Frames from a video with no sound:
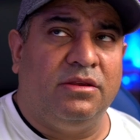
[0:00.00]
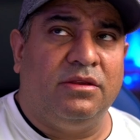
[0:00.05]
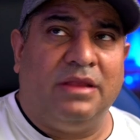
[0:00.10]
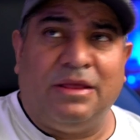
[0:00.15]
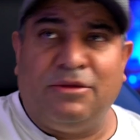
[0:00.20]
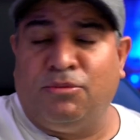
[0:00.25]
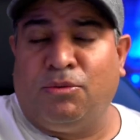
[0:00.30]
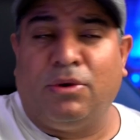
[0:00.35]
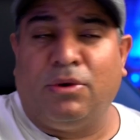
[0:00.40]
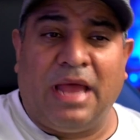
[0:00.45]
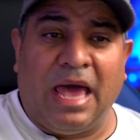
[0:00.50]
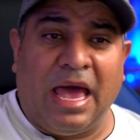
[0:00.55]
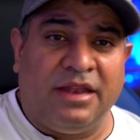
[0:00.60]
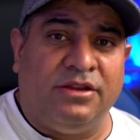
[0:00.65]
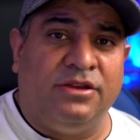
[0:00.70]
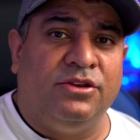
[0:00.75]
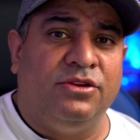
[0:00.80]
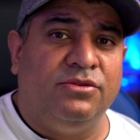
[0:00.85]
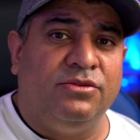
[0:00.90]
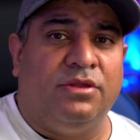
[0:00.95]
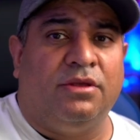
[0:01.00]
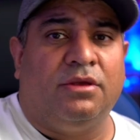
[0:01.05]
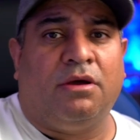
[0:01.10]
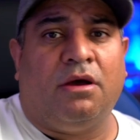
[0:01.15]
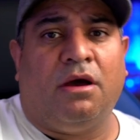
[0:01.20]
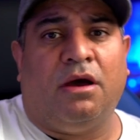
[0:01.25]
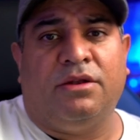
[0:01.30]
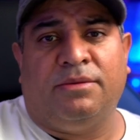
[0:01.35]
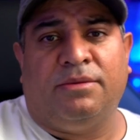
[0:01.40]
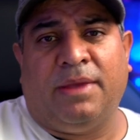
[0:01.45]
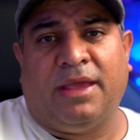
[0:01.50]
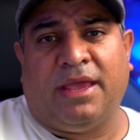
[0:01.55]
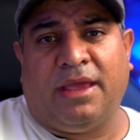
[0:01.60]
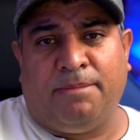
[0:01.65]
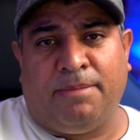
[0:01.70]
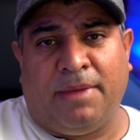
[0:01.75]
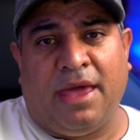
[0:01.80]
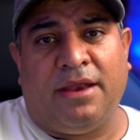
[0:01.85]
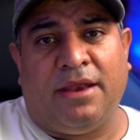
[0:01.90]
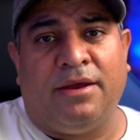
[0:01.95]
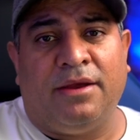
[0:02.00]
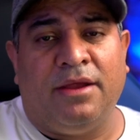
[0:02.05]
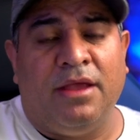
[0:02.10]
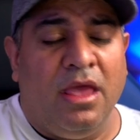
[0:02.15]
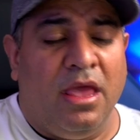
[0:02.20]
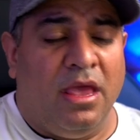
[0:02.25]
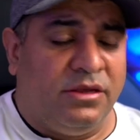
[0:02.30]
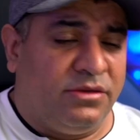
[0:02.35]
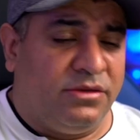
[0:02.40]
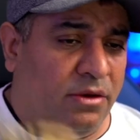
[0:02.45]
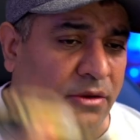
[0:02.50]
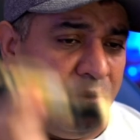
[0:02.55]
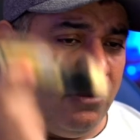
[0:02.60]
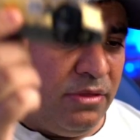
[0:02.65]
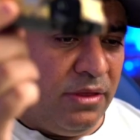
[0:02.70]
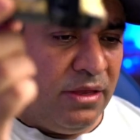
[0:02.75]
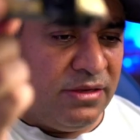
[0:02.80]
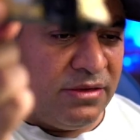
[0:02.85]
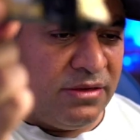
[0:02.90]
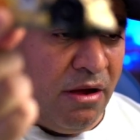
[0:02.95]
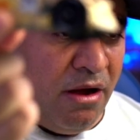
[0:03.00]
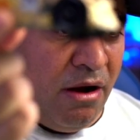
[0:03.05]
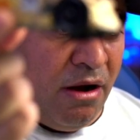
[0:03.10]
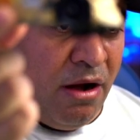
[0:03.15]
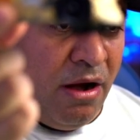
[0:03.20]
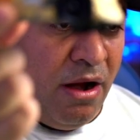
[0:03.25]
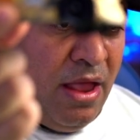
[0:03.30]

what I had to do to the car to make it better. So this car